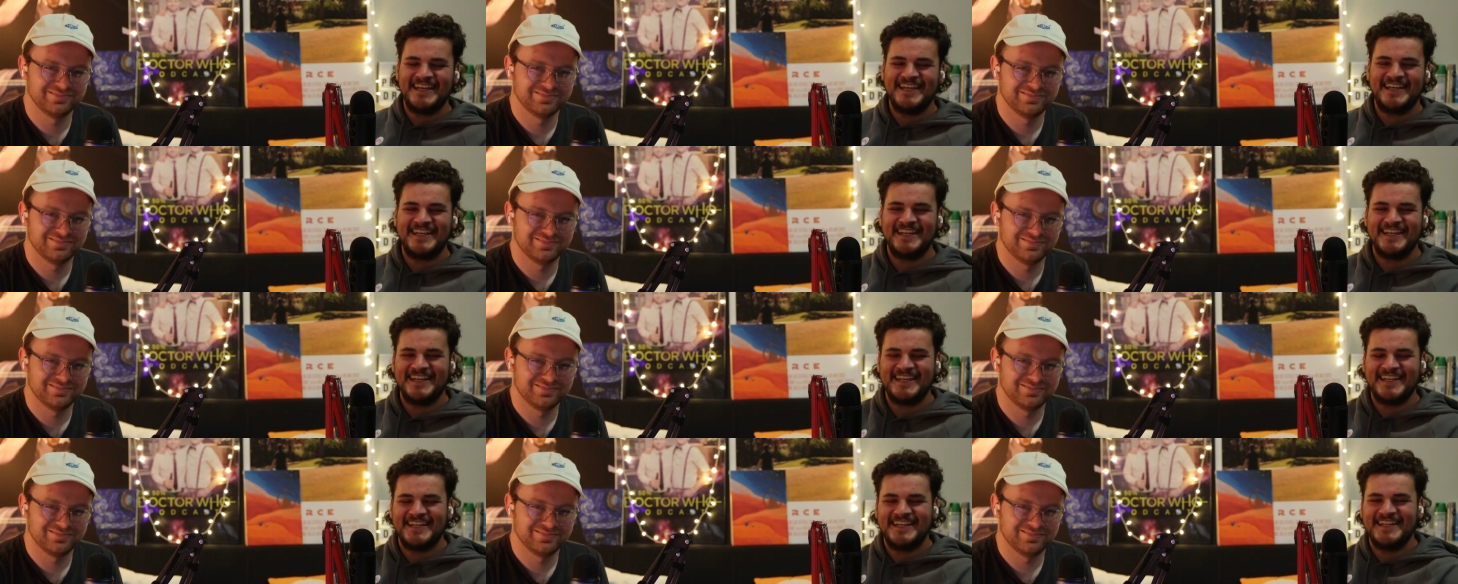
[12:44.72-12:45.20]

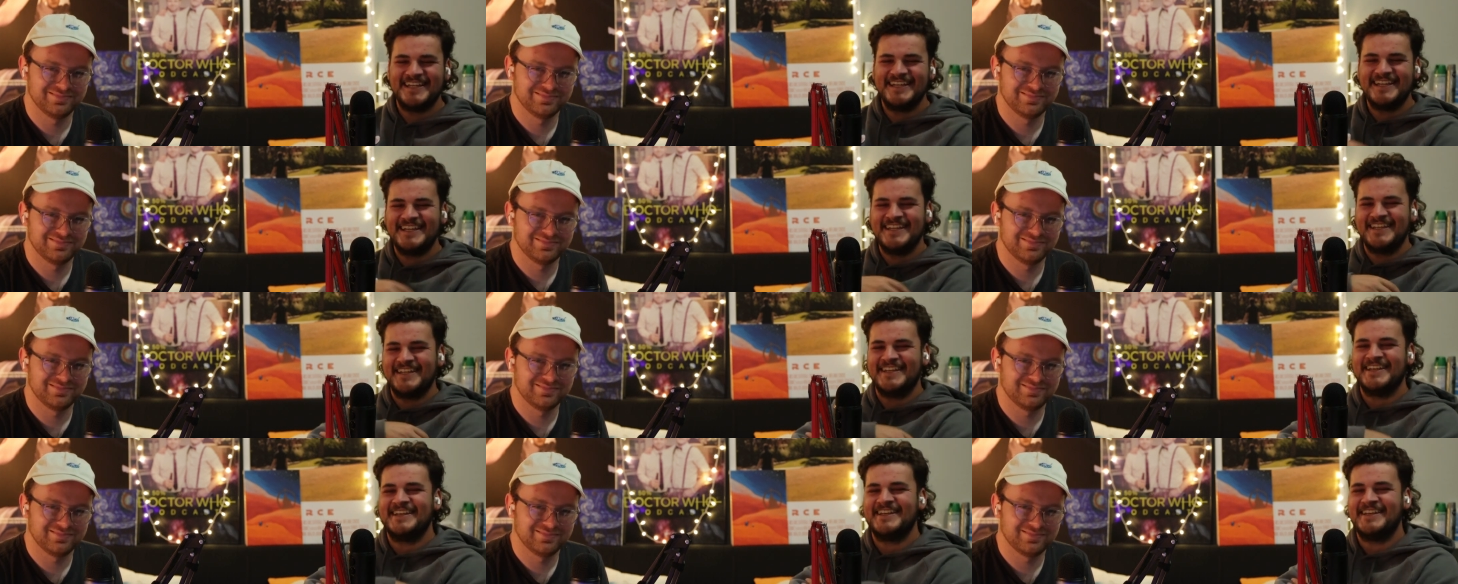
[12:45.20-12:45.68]

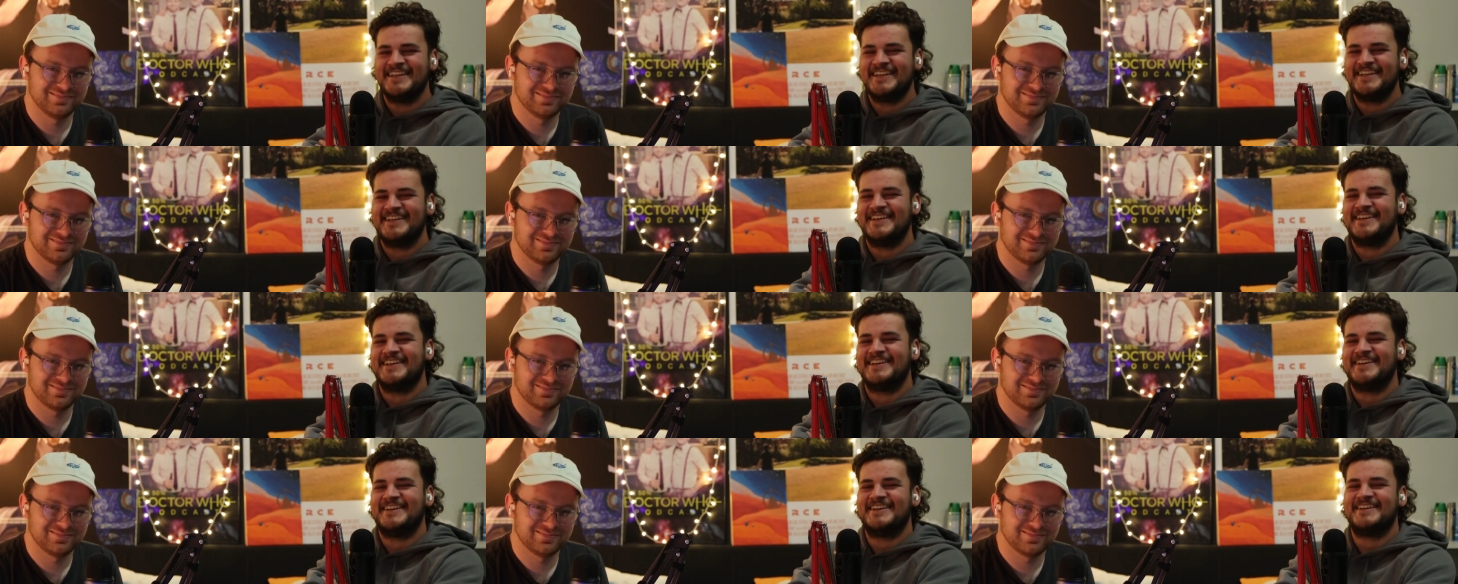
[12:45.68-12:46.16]

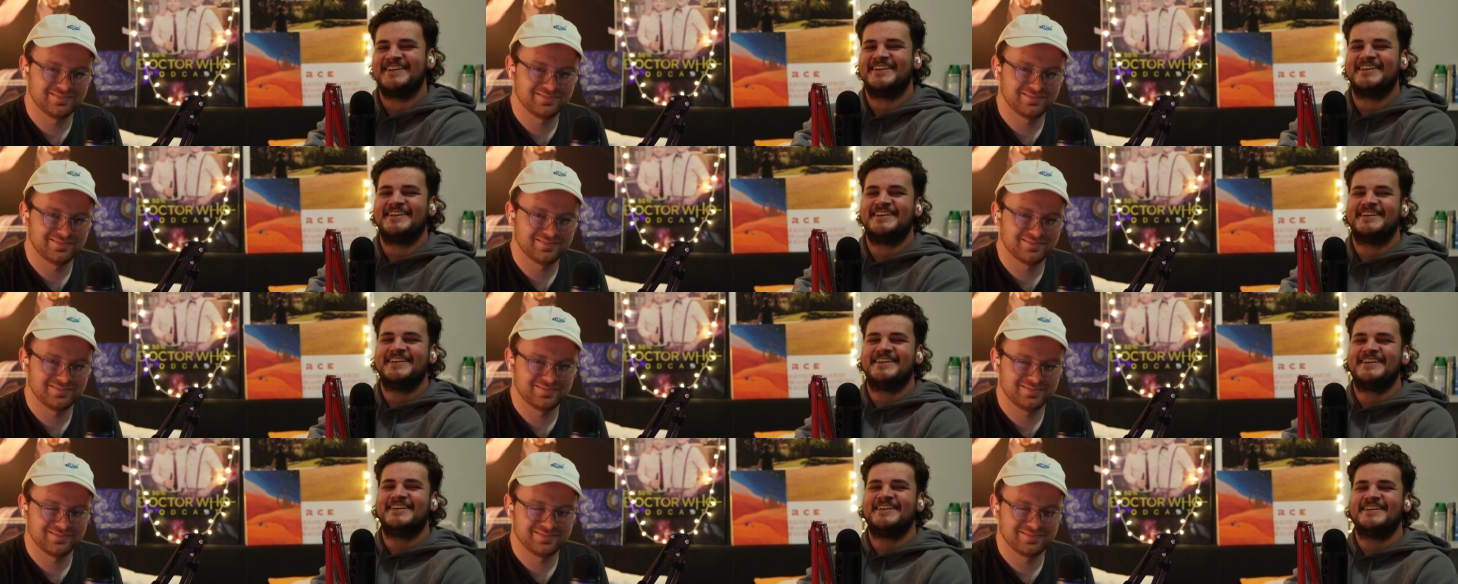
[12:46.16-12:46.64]

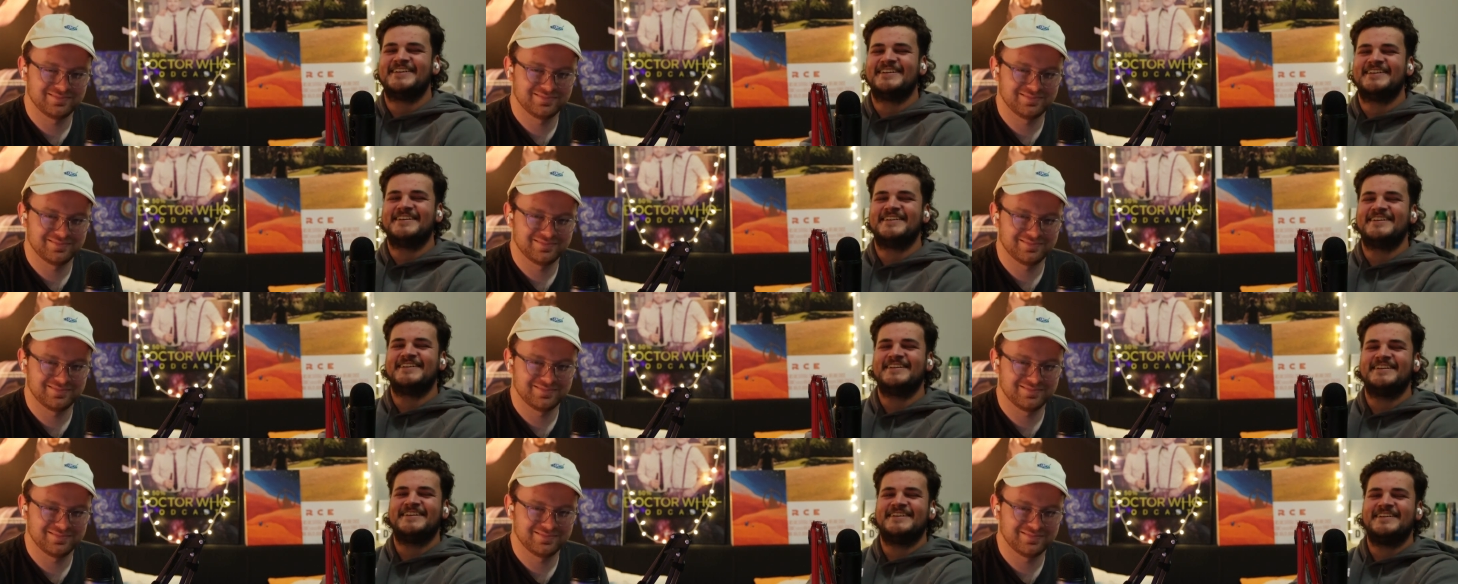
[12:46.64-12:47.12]

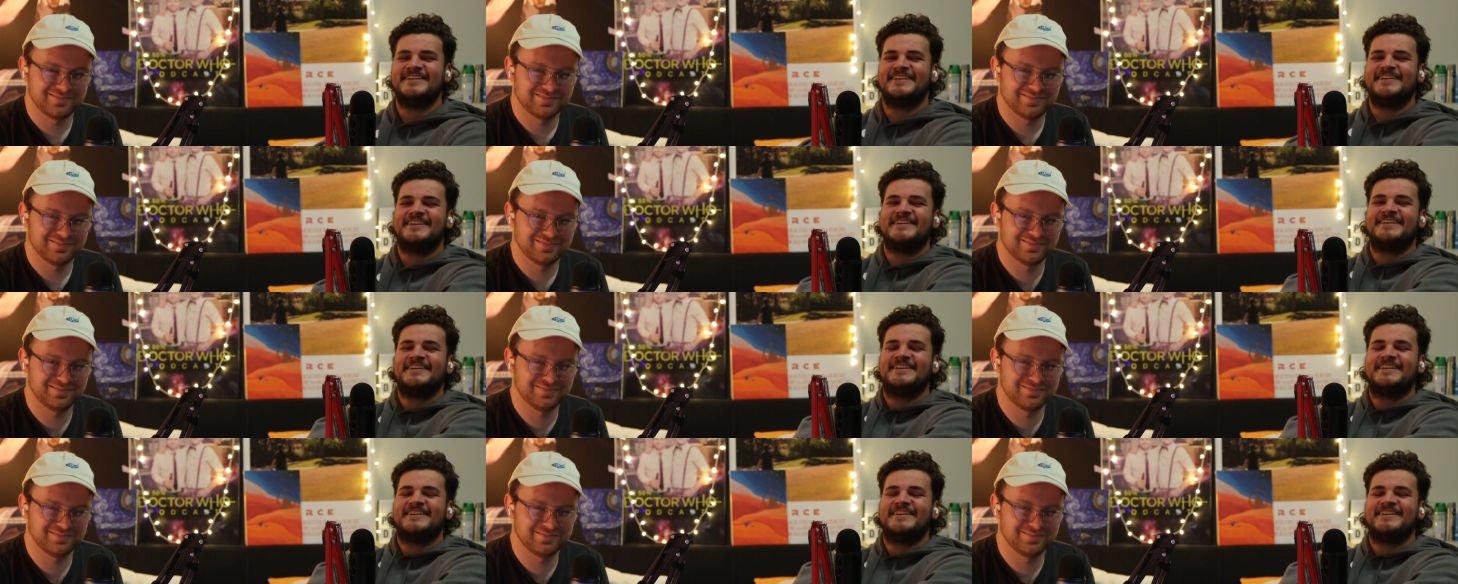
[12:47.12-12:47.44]
No one is speaking in this clip.